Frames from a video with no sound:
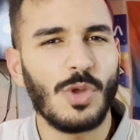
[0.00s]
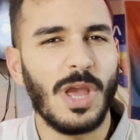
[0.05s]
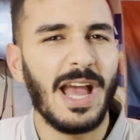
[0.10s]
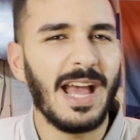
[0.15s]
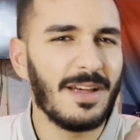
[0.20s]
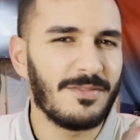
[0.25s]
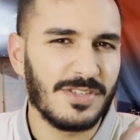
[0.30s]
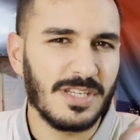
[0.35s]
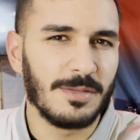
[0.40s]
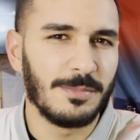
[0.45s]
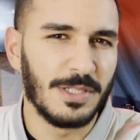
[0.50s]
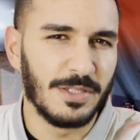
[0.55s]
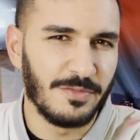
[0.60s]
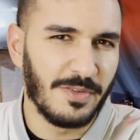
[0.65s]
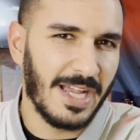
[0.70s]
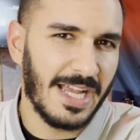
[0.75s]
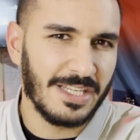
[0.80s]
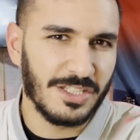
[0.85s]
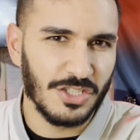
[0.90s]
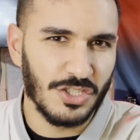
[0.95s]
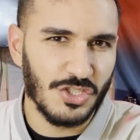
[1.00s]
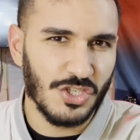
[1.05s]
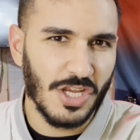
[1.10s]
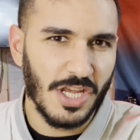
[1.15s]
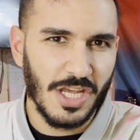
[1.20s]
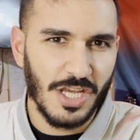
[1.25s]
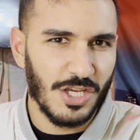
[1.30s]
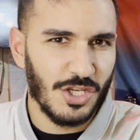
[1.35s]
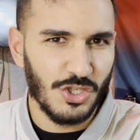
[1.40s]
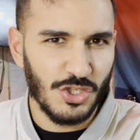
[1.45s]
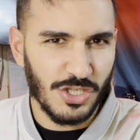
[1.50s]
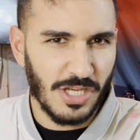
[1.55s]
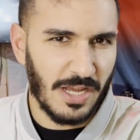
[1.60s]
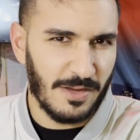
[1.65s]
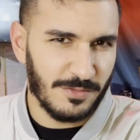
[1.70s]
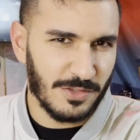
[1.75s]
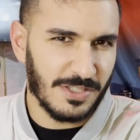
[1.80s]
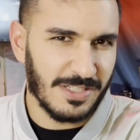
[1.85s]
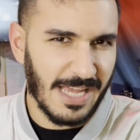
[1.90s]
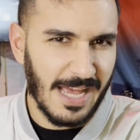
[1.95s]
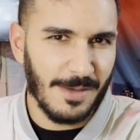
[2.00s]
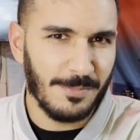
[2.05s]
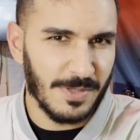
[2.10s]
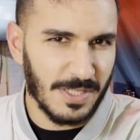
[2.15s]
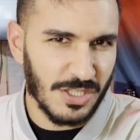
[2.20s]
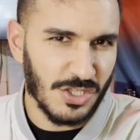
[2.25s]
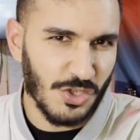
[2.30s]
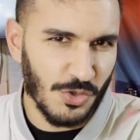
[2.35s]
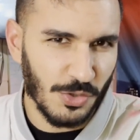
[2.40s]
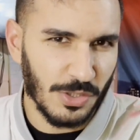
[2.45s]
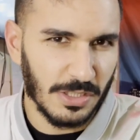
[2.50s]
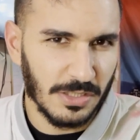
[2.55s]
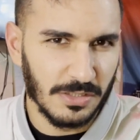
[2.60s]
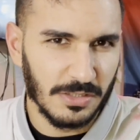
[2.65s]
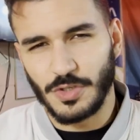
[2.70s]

have some advantage you just have to tap into it.